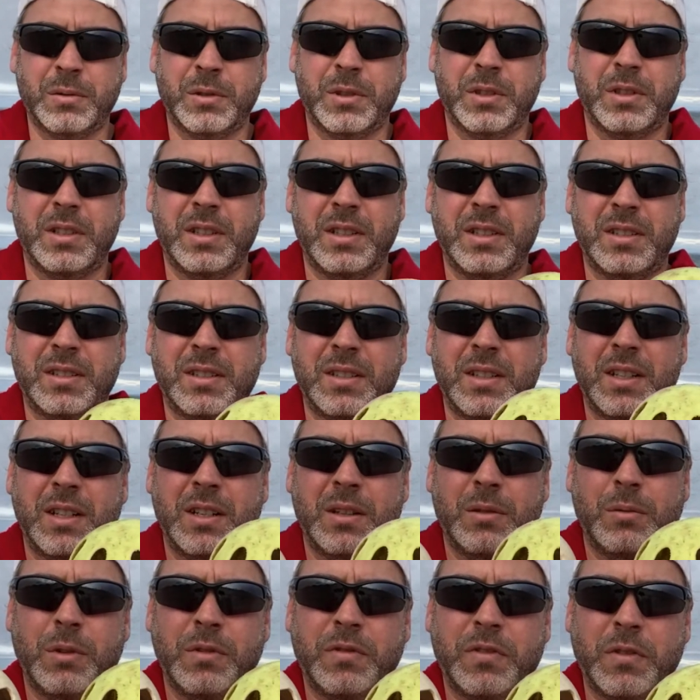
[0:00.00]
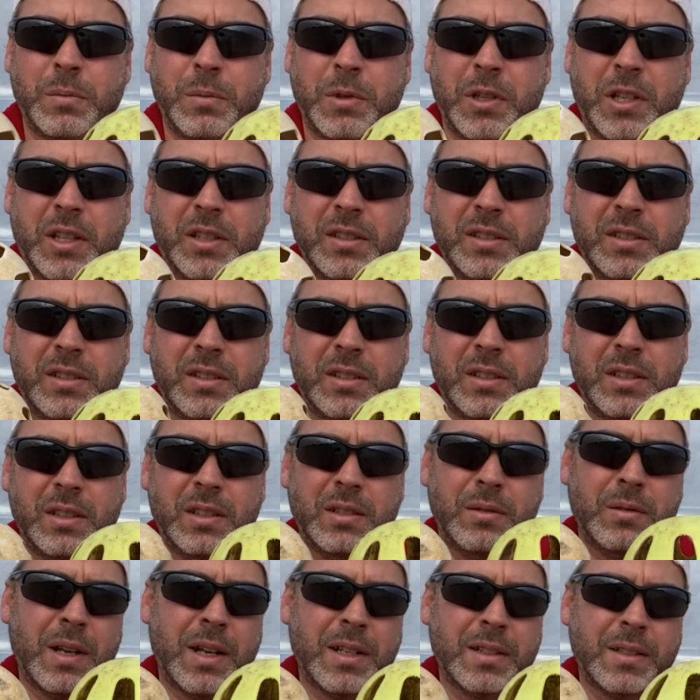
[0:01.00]
were these wiffle balls.
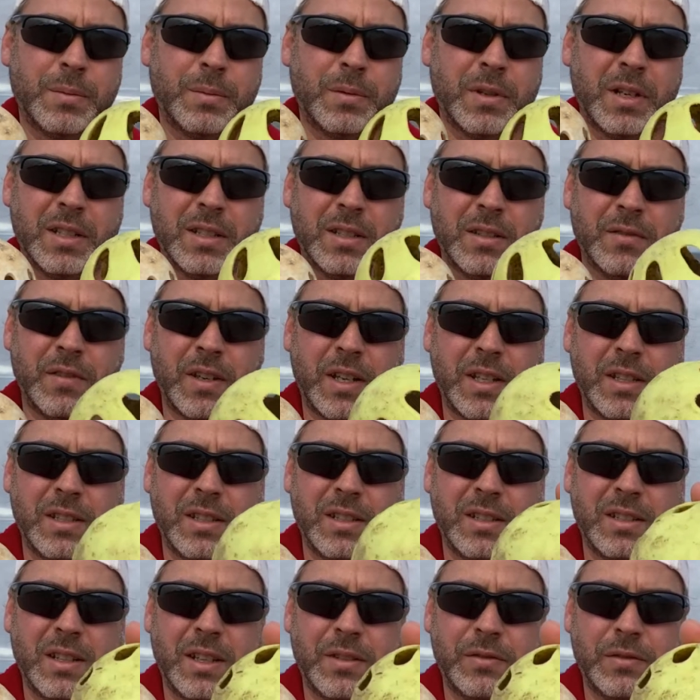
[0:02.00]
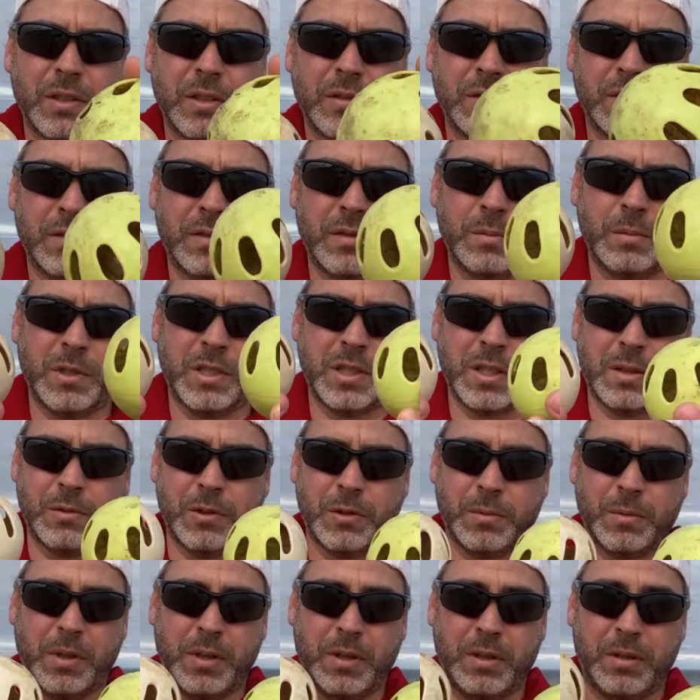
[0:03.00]
Not surprised to find these left over from the
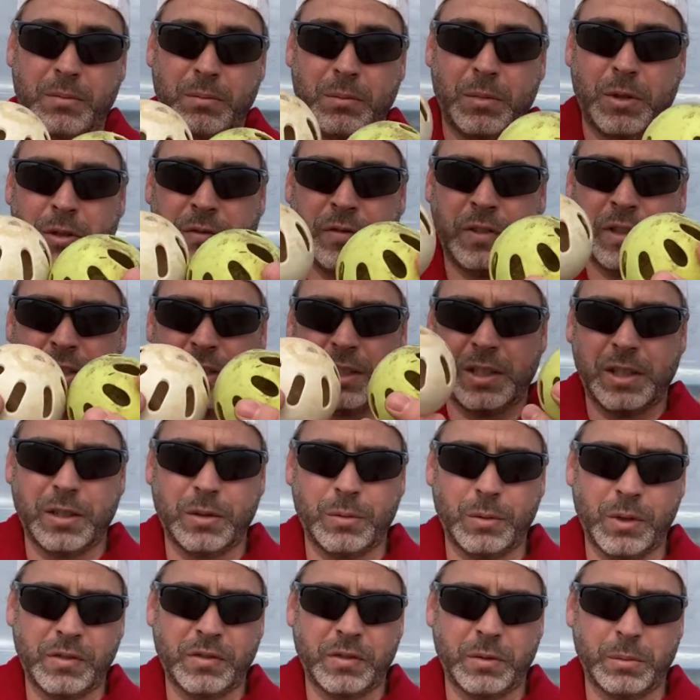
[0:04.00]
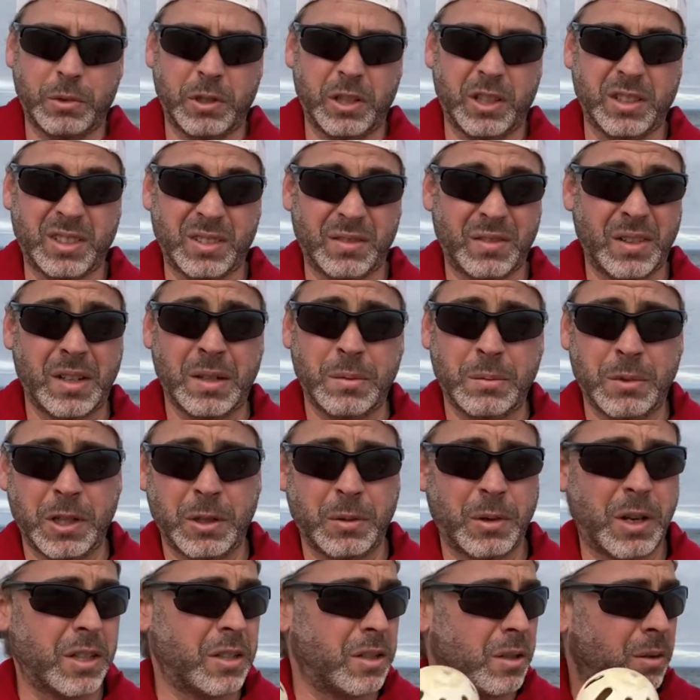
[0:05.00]
summer, but perfectly good wiffle balls. If anybody
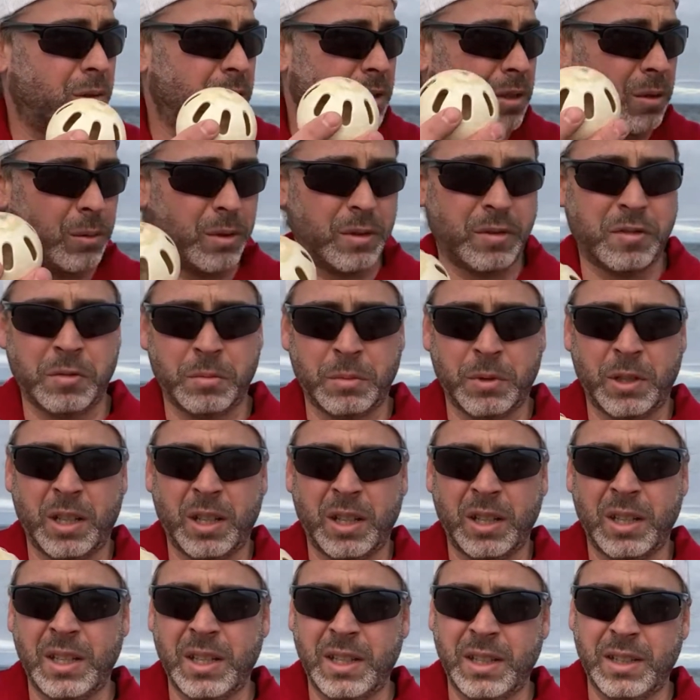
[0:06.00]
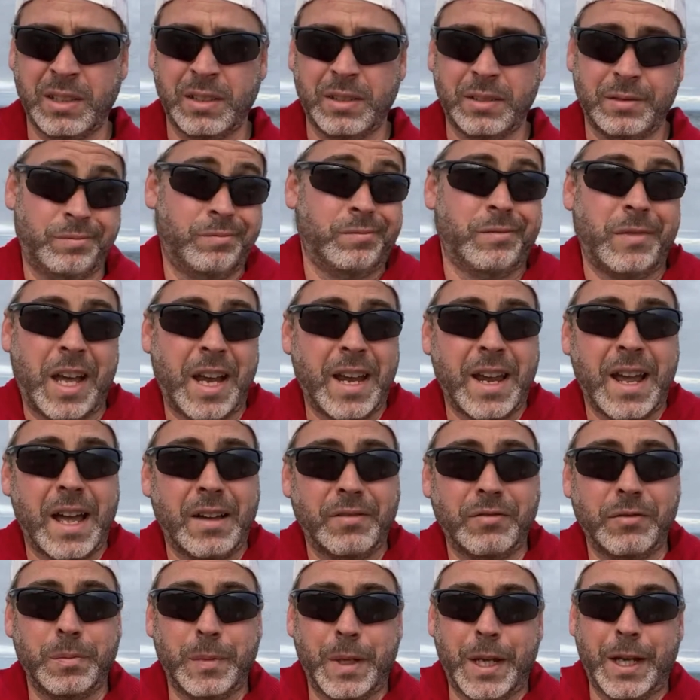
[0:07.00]
watching wants a wiffle ball, I
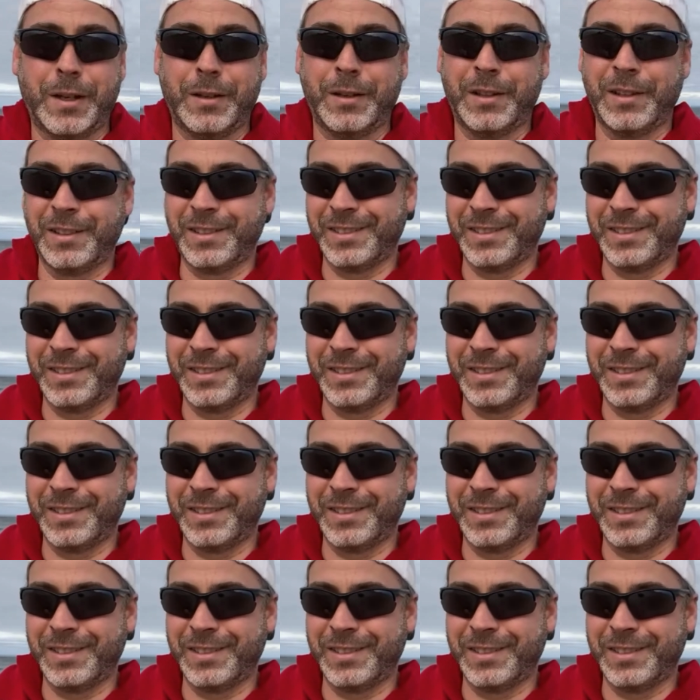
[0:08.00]
have them now.